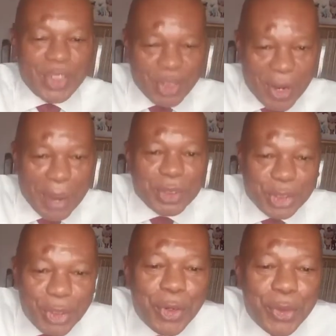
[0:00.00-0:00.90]
So I'm
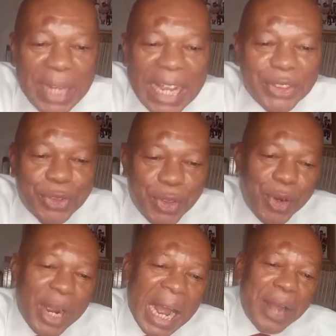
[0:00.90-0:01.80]
sure you'd like to
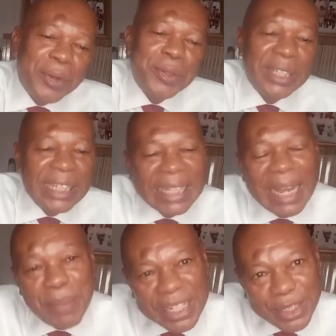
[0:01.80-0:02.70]
know how
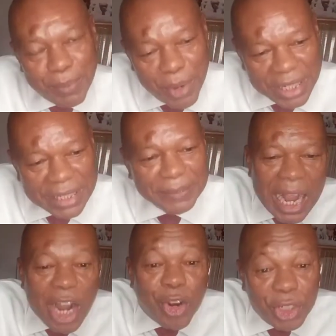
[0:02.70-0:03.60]
Linda makes money.
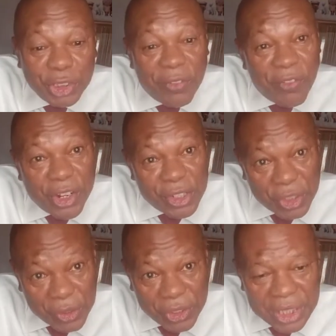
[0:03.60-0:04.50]
According to
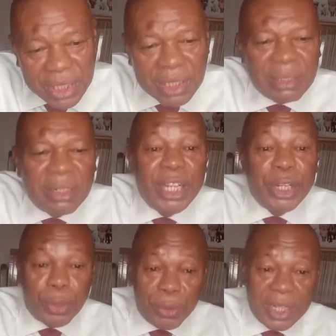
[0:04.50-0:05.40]
various sources,
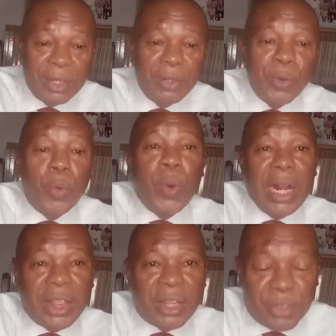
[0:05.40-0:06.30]
including
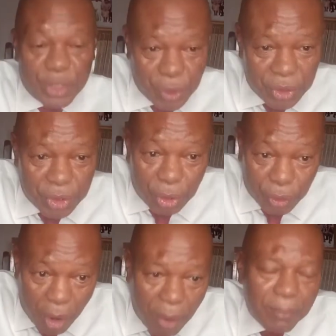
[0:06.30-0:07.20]

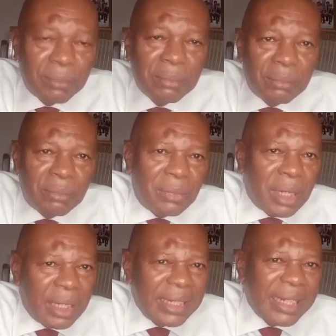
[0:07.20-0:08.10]
wealthresults.com,
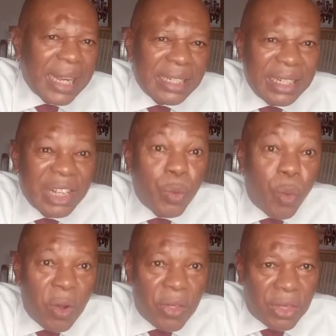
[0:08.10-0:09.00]
Linda's net
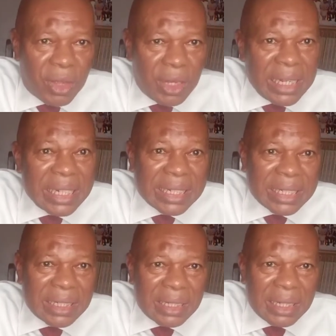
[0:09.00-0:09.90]
worth
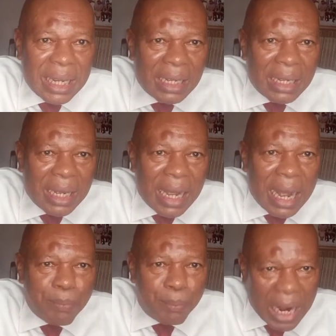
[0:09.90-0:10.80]
is
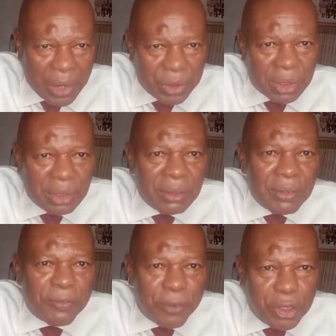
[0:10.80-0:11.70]
about
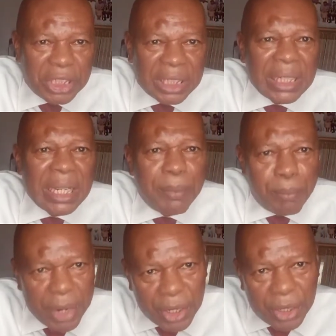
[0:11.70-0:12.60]
$40
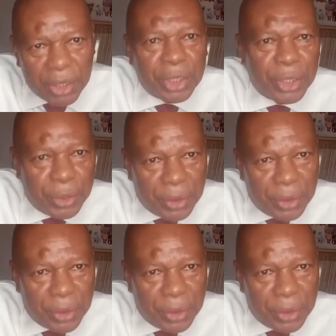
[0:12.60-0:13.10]
million.